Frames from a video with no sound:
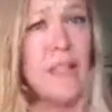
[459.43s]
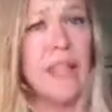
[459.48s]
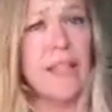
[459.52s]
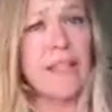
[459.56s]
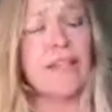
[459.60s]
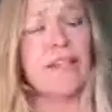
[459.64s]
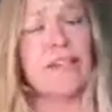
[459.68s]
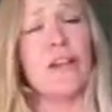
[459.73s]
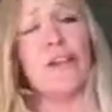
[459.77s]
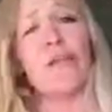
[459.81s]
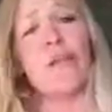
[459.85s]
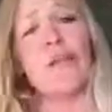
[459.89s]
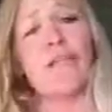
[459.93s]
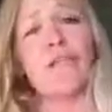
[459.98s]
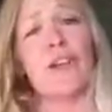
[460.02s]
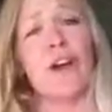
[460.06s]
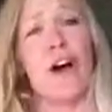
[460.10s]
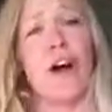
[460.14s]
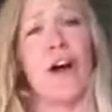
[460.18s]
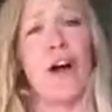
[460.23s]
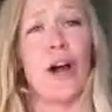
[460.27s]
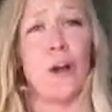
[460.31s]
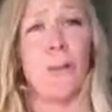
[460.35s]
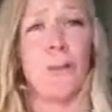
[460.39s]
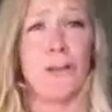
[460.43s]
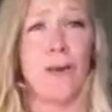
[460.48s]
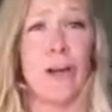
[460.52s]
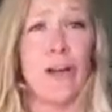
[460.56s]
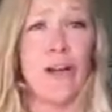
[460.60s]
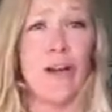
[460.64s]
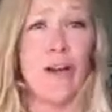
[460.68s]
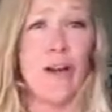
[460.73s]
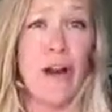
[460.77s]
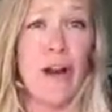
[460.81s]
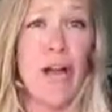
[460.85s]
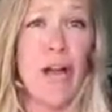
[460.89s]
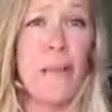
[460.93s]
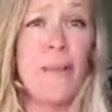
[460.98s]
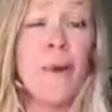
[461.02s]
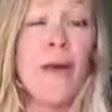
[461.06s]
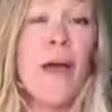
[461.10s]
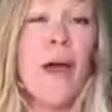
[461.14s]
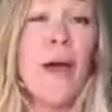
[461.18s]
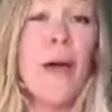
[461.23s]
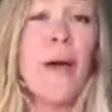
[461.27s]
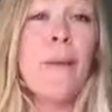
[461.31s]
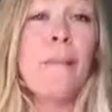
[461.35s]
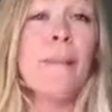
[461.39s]
It's known as the heartbreak grape
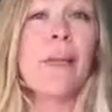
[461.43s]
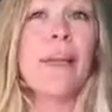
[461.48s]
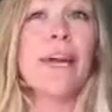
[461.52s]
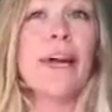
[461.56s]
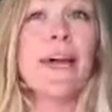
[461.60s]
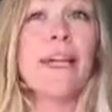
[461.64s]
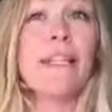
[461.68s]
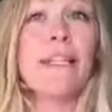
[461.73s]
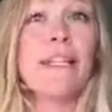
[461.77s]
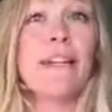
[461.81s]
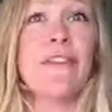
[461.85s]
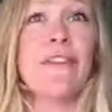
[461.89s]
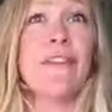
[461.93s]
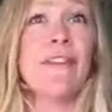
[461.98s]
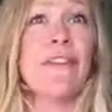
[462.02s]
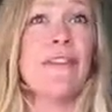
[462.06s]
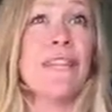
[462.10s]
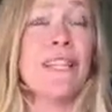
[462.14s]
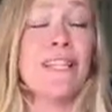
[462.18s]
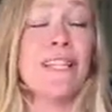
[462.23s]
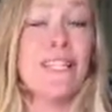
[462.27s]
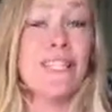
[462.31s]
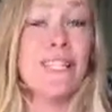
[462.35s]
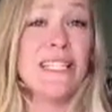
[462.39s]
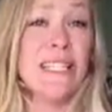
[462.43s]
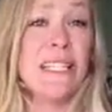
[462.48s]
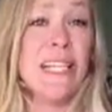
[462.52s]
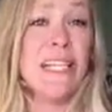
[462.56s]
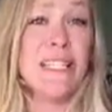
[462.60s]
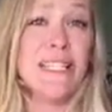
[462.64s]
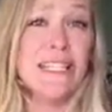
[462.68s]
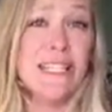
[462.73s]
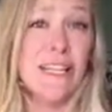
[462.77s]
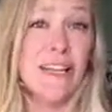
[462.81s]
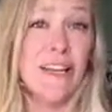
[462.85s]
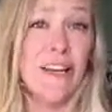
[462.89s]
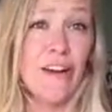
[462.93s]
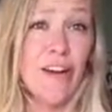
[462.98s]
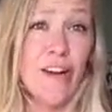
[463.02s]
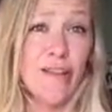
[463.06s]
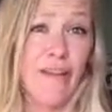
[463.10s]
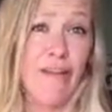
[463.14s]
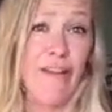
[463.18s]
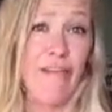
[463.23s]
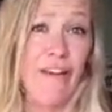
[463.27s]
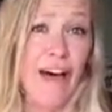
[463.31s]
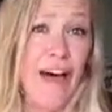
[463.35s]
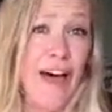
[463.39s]
because if there's a disease to get
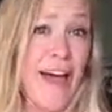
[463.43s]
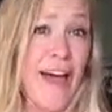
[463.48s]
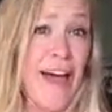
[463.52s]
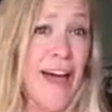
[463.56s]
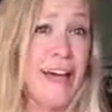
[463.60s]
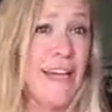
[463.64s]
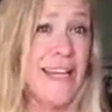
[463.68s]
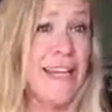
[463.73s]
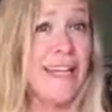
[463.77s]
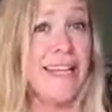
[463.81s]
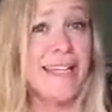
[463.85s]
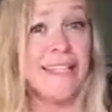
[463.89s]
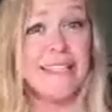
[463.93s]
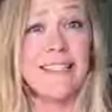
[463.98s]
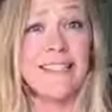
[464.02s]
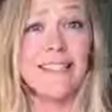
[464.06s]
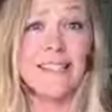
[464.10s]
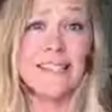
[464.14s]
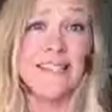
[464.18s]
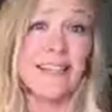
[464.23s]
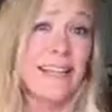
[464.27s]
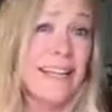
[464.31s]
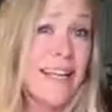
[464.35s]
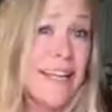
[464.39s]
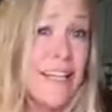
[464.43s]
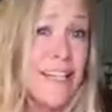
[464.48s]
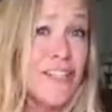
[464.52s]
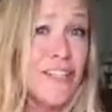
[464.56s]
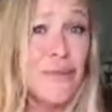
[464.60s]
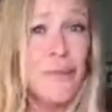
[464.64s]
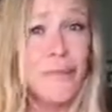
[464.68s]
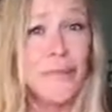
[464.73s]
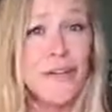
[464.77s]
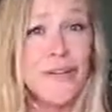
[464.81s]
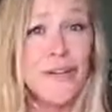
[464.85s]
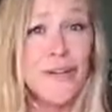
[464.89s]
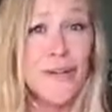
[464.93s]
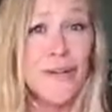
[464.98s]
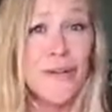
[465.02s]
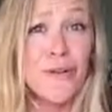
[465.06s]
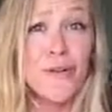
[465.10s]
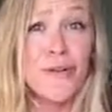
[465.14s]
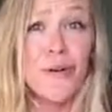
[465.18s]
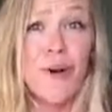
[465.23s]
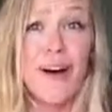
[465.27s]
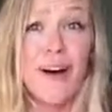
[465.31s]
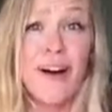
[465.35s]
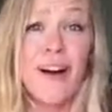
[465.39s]
on the vine, it is going to get your Pinot
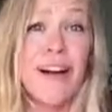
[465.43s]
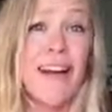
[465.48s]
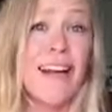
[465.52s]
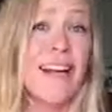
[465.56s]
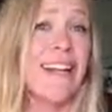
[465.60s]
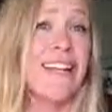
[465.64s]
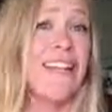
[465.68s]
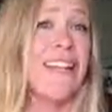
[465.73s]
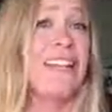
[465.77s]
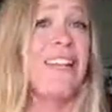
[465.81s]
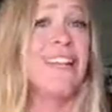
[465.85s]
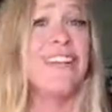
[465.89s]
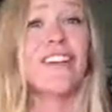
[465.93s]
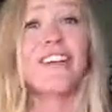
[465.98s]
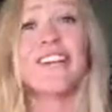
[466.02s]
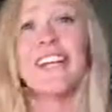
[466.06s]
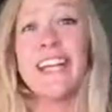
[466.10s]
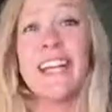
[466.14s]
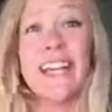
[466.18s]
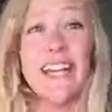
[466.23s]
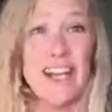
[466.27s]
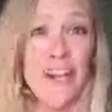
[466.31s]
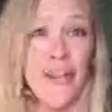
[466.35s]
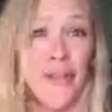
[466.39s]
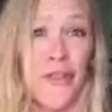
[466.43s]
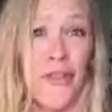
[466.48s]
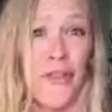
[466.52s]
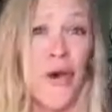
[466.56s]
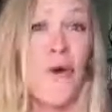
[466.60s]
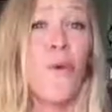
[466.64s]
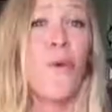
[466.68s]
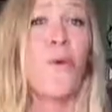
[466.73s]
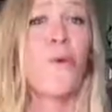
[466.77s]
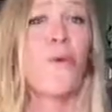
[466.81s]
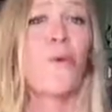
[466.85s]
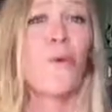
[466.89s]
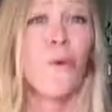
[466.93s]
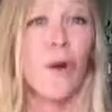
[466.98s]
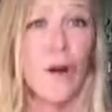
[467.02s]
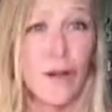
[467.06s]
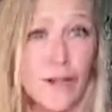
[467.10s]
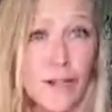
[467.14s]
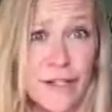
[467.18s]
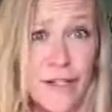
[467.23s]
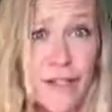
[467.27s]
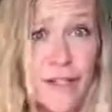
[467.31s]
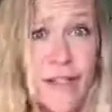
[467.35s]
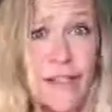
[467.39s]
Noir, and it's going to get it the
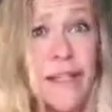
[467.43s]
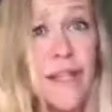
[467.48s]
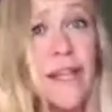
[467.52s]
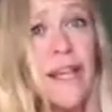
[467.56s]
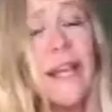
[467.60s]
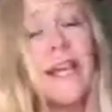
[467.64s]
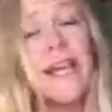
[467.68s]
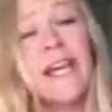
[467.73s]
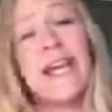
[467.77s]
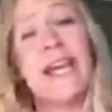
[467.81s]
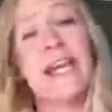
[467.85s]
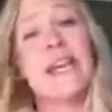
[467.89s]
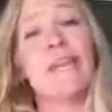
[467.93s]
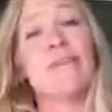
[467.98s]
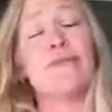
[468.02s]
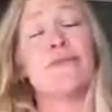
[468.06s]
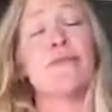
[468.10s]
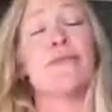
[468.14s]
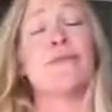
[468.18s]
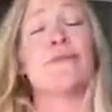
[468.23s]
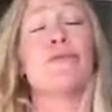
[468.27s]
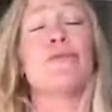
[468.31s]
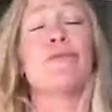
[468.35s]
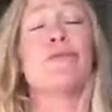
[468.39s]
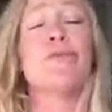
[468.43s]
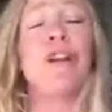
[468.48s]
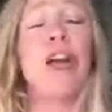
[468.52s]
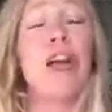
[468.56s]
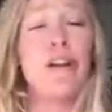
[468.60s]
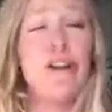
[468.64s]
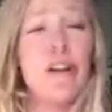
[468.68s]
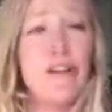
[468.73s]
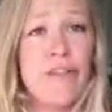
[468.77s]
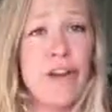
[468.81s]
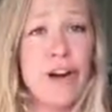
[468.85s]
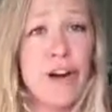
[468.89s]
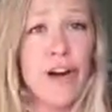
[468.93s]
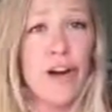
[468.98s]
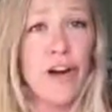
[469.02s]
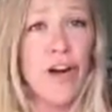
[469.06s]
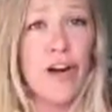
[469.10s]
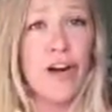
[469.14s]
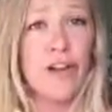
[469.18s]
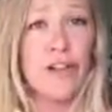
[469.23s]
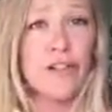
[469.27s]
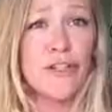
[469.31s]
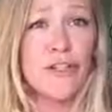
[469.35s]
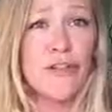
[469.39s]
worst. It's very, very
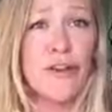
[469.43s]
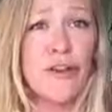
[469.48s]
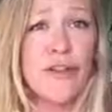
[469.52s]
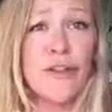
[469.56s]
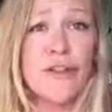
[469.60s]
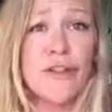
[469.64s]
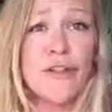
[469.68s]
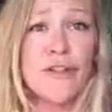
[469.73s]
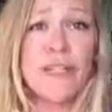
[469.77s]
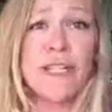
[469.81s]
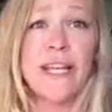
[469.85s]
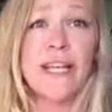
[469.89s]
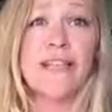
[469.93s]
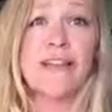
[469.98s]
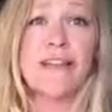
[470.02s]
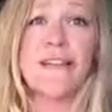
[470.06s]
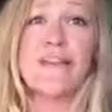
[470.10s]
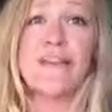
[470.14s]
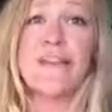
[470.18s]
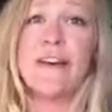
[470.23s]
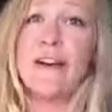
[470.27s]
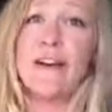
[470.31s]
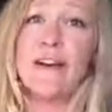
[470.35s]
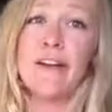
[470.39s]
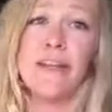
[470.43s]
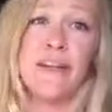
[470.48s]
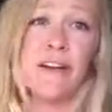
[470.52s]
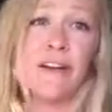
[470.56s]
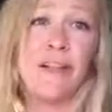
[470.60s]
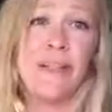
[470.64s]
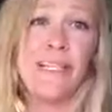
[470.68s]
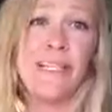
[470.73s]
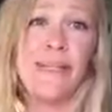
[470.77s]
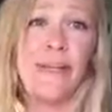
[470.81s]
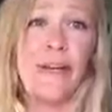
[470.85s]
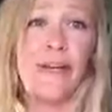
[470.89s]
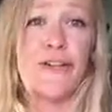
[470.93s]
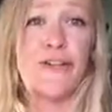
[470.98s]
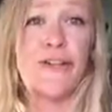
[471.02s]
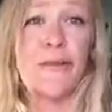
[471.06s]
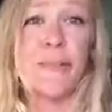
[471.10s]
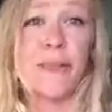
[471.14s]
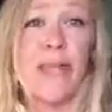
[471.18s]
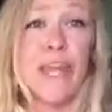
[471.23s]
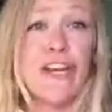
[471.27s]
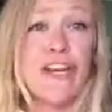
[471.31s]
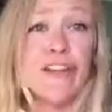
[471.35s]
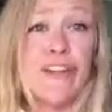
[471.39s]
hard to grow, so it takes a very, very
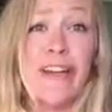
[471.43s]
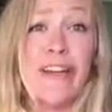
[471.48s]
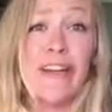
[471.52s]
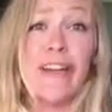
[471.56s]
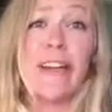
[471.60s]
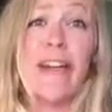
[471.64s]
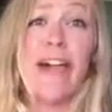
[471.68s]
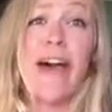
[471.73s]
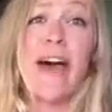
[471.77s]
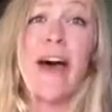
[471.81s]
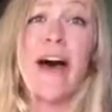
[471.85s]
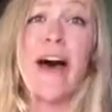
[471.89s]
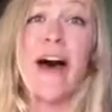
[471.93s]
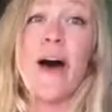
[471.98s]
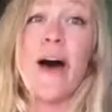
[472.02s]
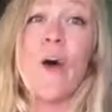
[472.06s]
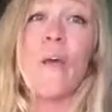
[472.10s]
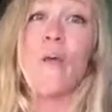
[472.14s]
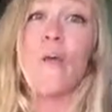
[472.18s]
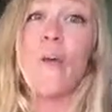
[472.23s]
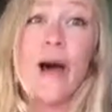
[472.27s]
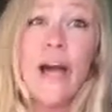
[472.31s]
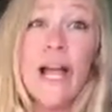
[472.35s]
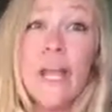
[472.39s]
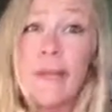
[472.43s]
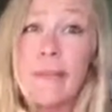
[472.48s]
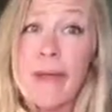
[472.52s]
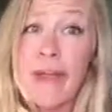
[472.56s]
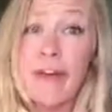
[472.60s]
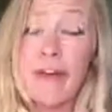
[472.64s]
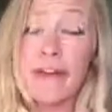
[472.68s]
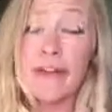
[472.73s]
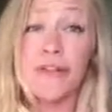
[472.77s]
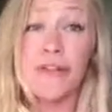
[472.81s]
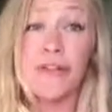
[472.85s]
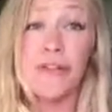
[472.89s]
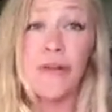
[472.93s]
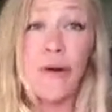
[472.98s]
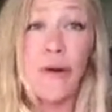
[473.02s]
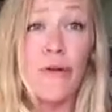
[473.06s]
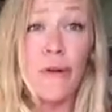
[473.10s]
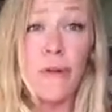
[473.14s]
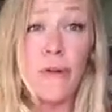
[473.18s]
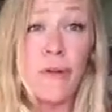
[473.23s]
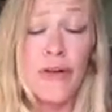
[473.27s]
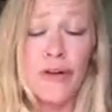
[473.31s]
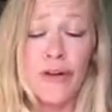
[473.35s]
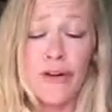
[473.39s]
special patient winemaker to
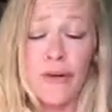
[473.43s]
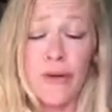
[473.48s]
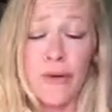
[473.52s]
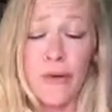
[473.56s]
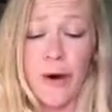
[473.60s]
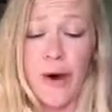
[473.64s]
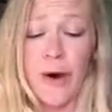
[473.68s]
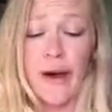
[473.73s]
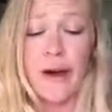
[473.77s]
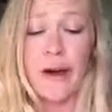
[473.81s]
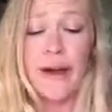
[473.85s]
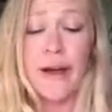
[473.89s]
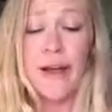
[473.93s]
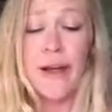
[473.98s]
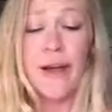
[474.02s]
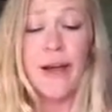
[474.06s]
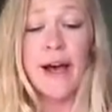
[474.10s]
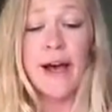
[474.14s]
grow a Pinot Noir.